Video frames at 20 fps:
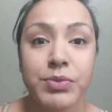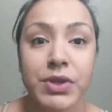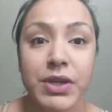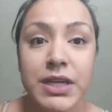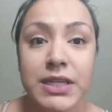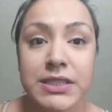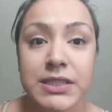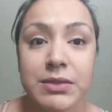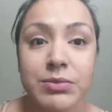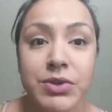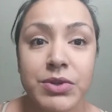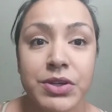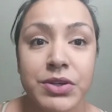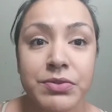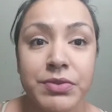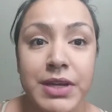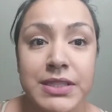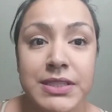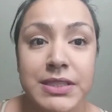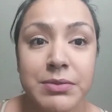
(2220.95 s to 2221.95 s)
get some good
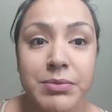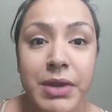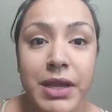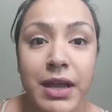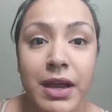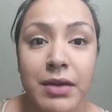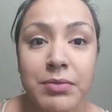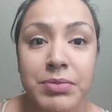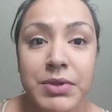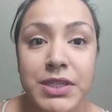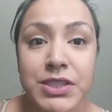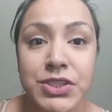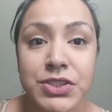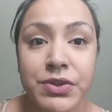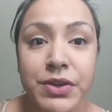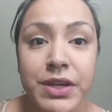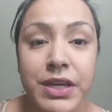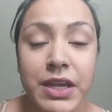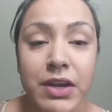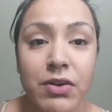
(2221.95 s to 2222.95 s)
rest and may God bless
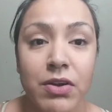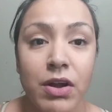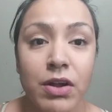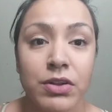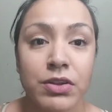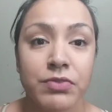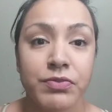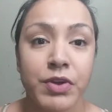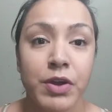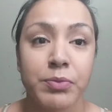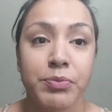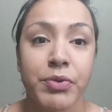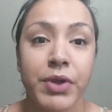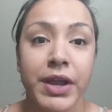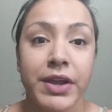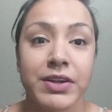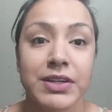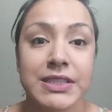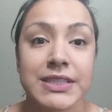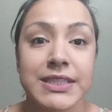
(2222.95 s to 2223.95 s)
you and hear all of our
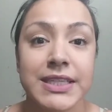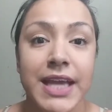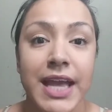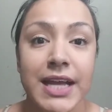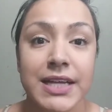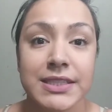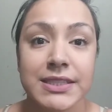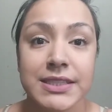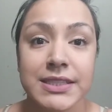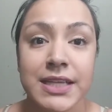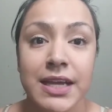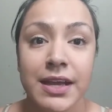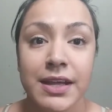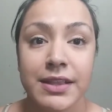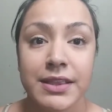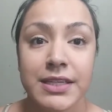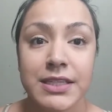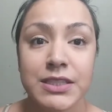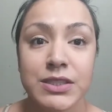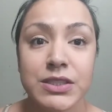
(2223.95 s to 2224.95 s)
prayers. Yes.
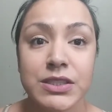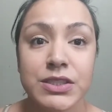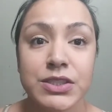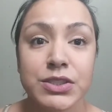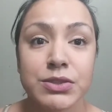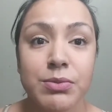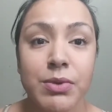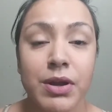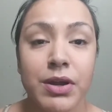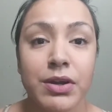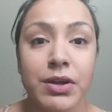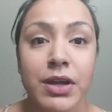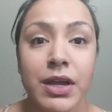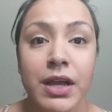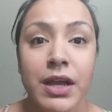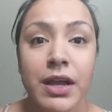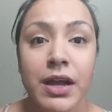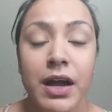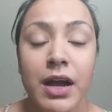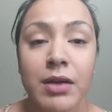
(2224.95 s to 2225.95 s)
This is tomorrow.
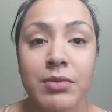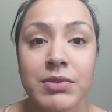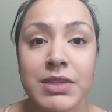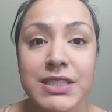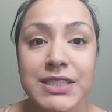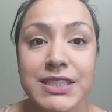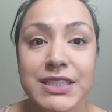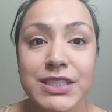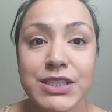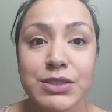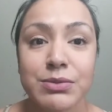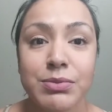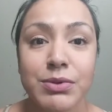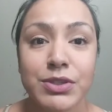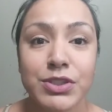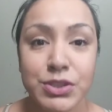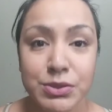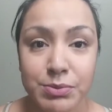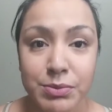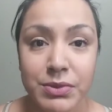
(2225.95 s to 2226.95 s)
Um, this is
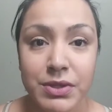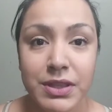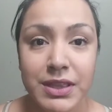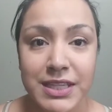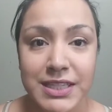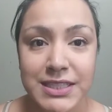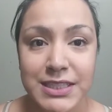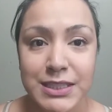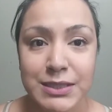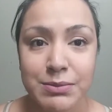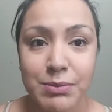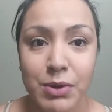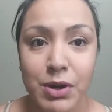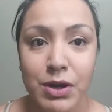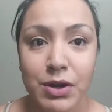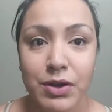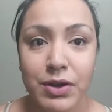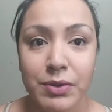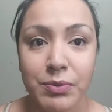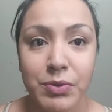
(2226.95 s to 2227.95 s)
tomorrow to, this
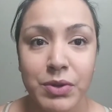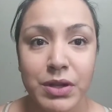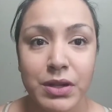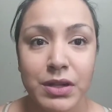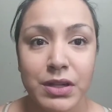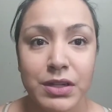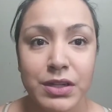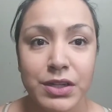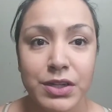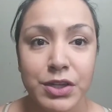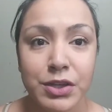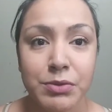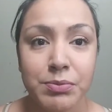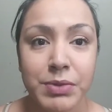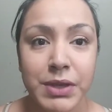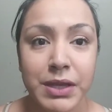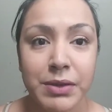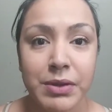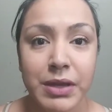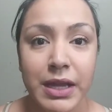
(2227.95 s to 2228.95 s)
tomorrow will you
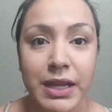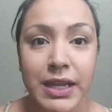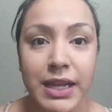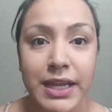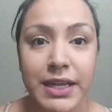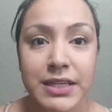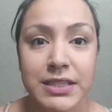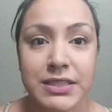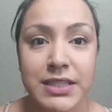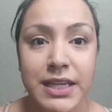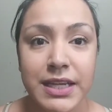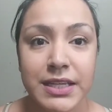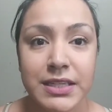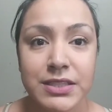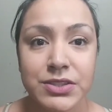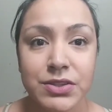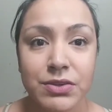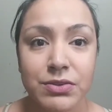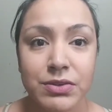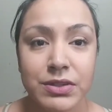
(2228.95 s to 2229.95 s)
be and ladies,
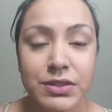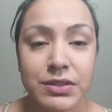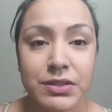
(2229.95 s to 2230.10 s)
ladies, don't